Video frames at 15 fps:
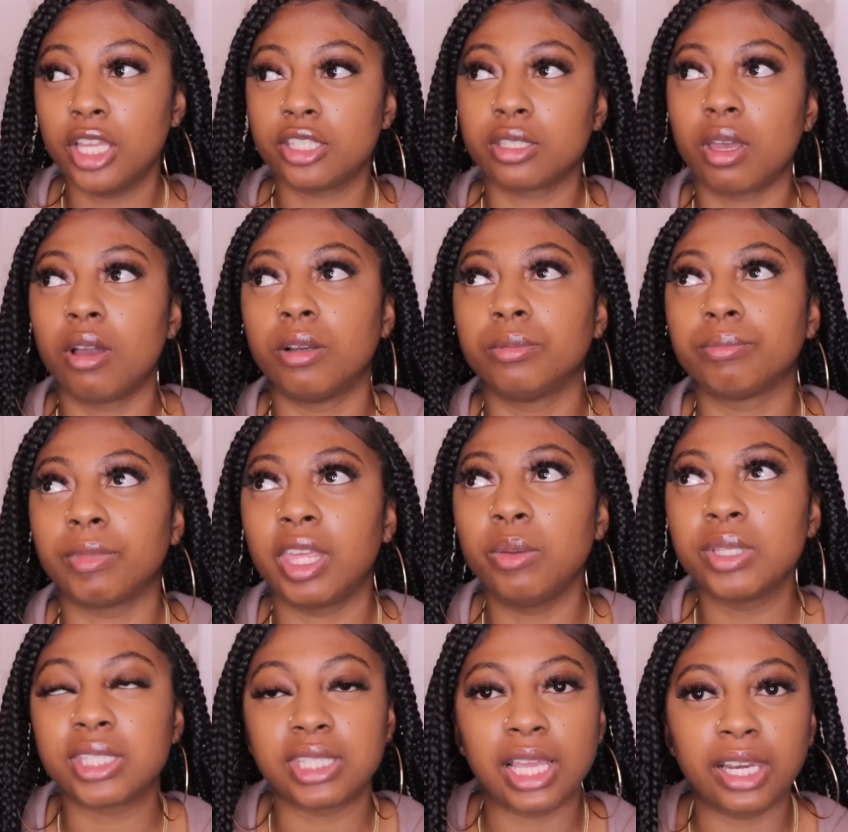So he
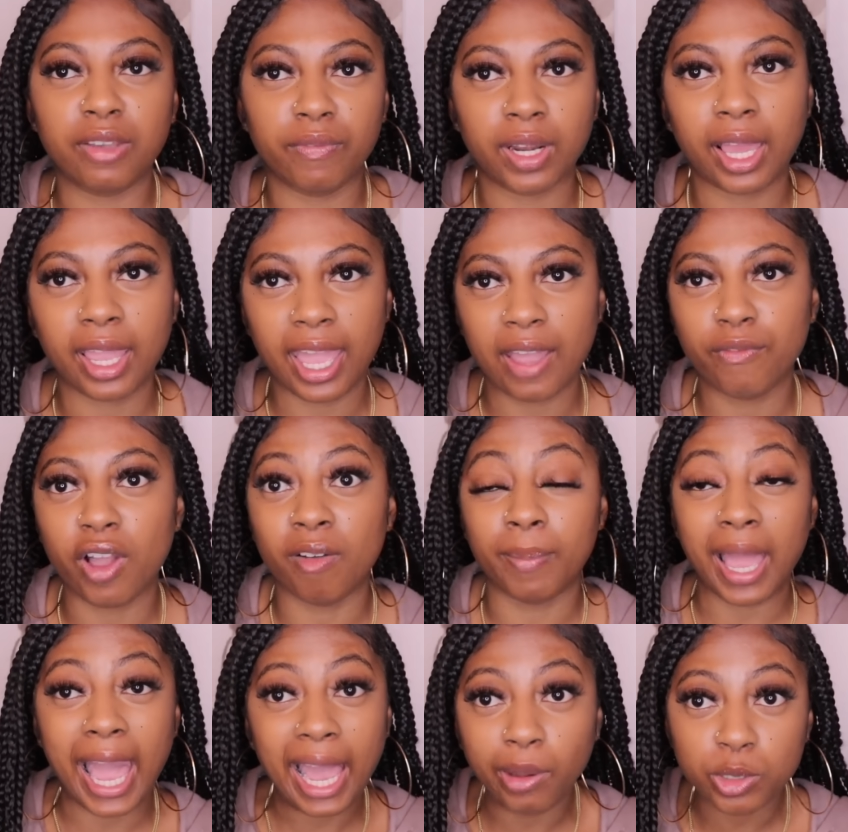was selling it for like half off,
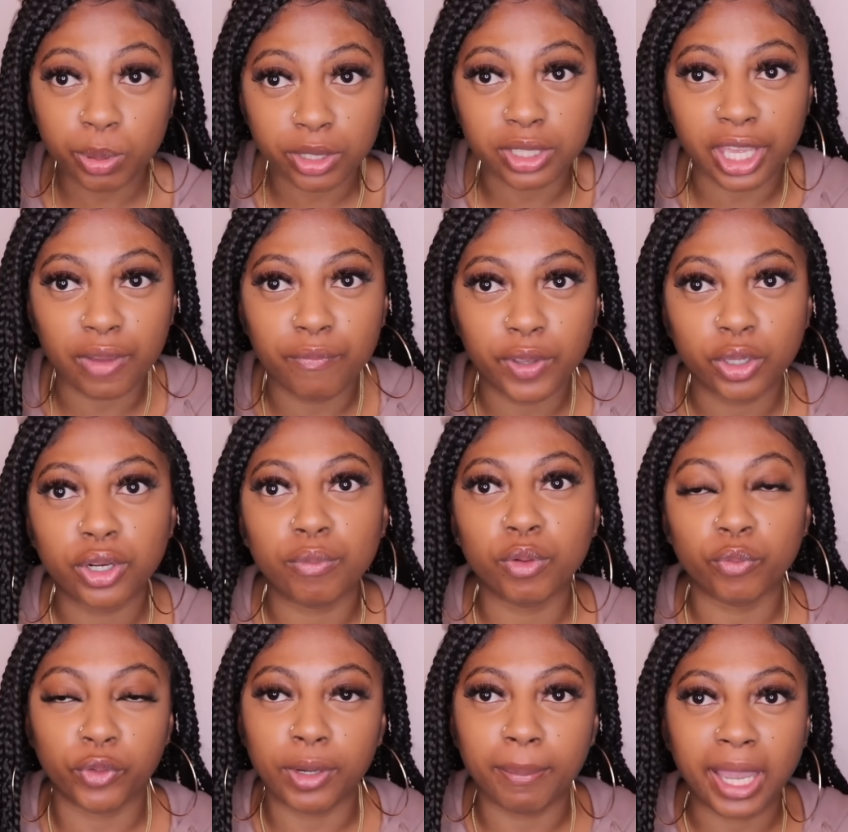but I was supposed to get filled up
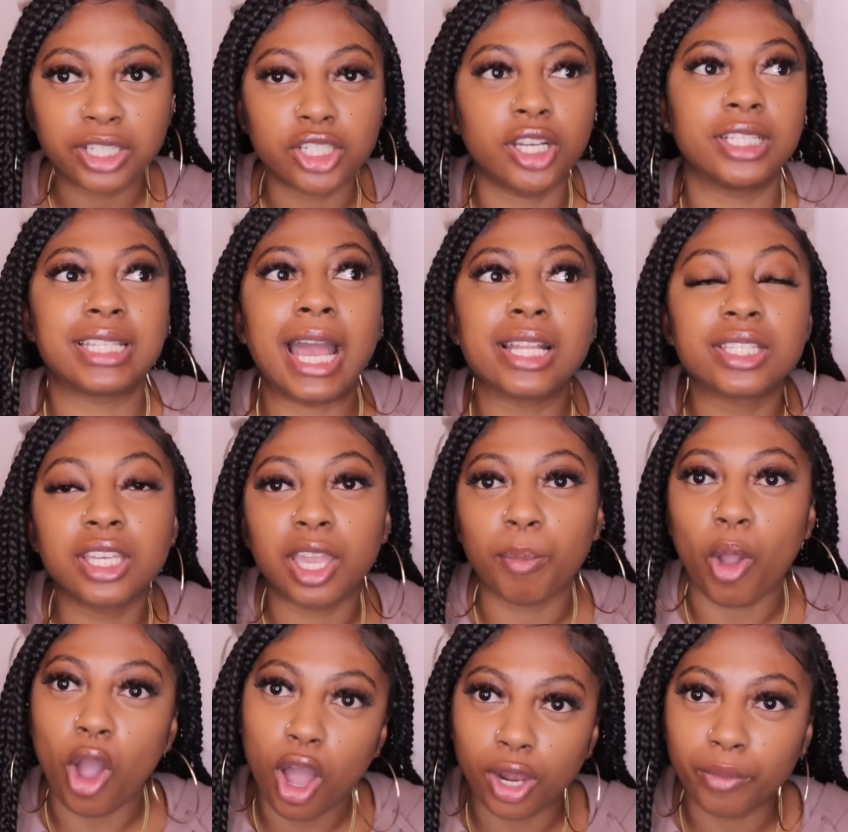for free, mind y'all, because I took
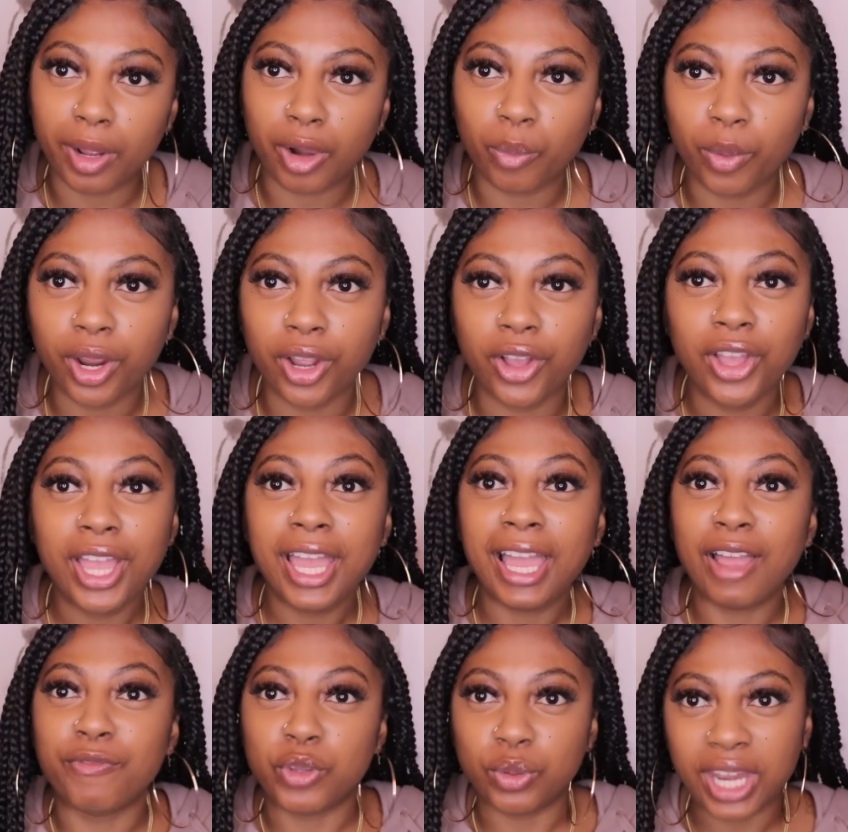him all around the world
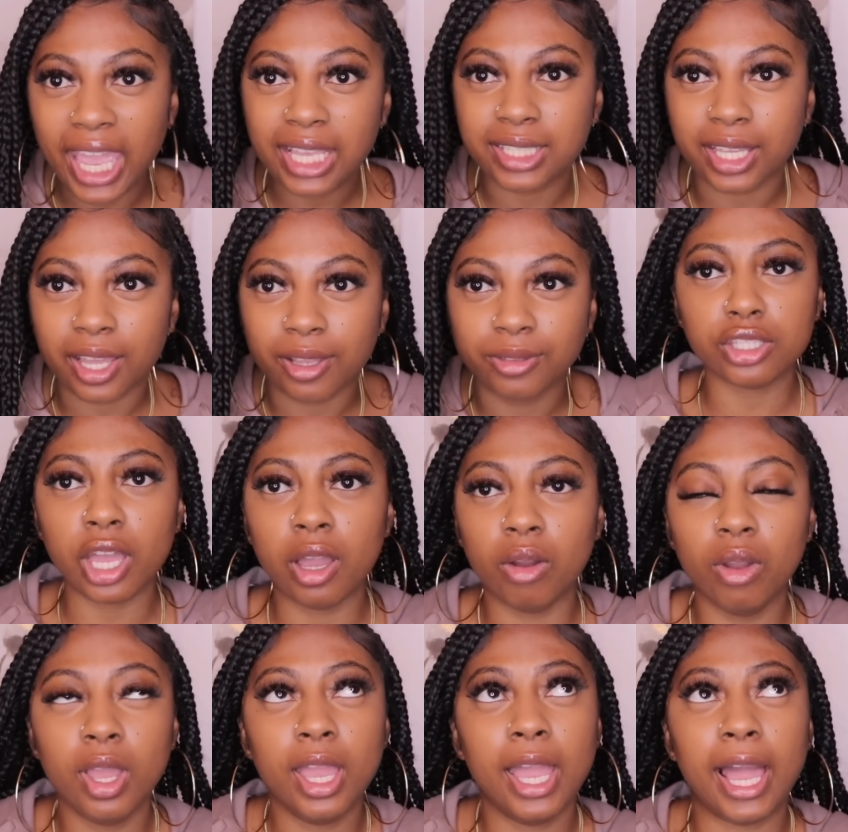a few days ago.
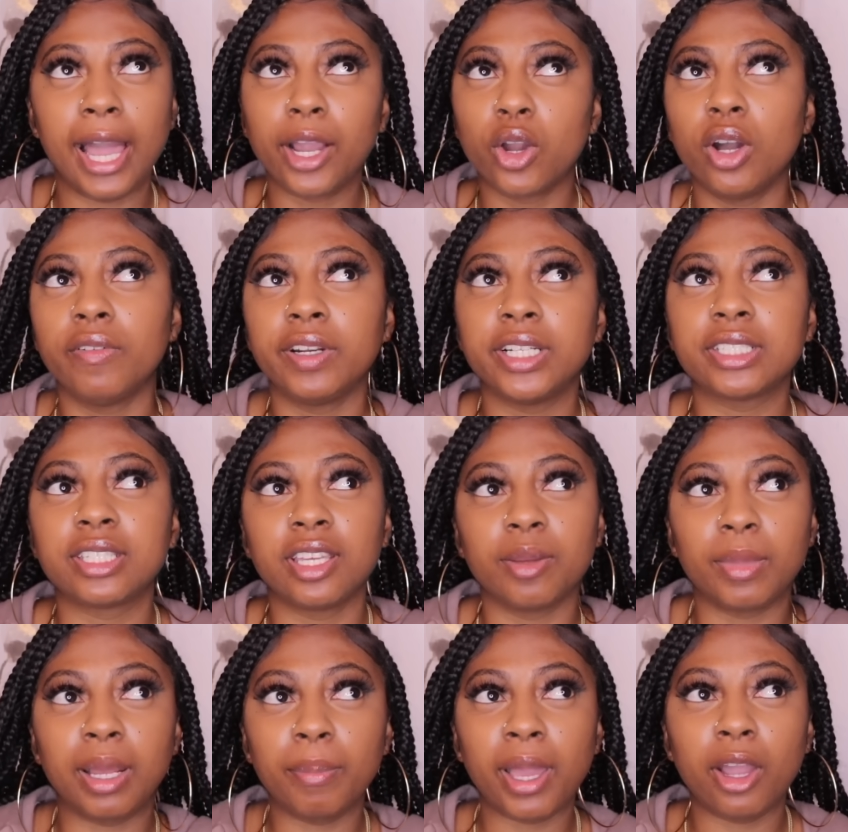So I go over there to him,
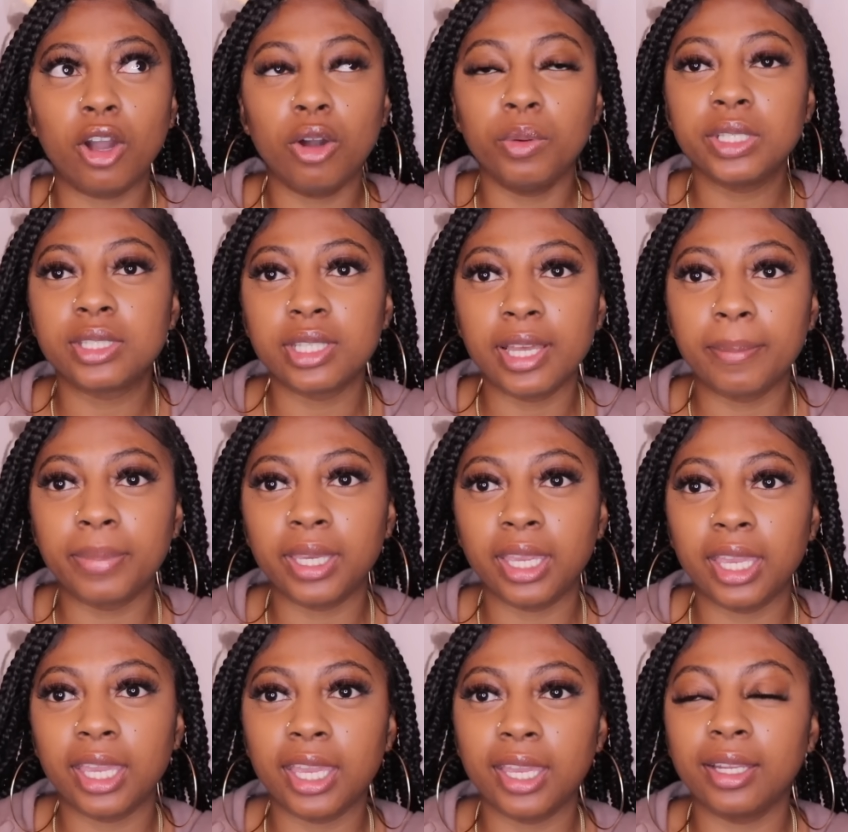and I'm like, oh, what's up,
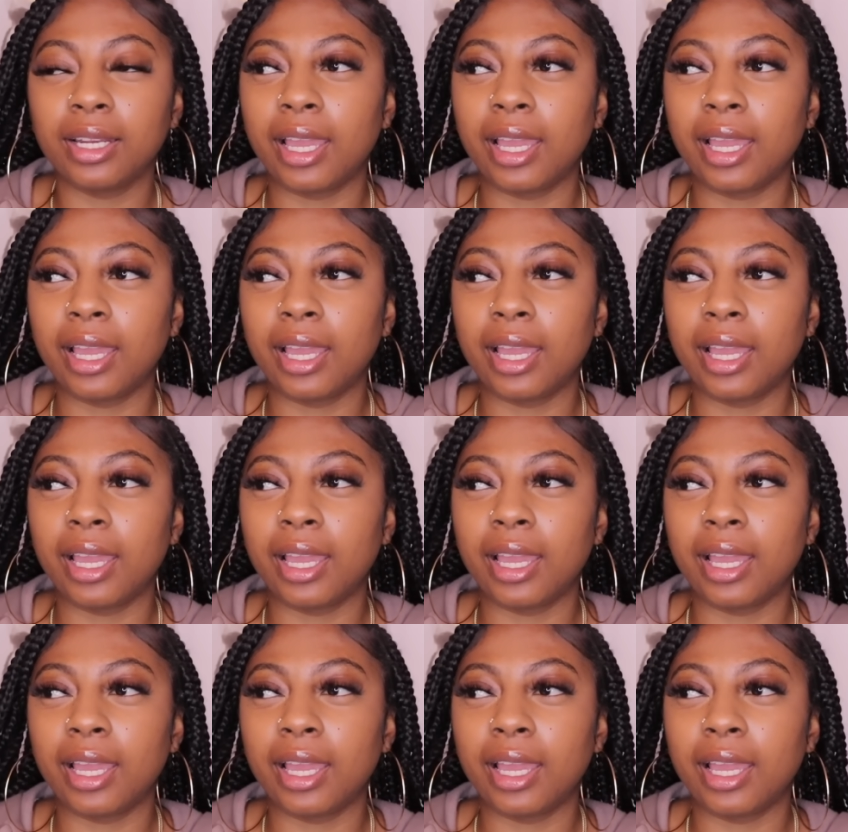big head?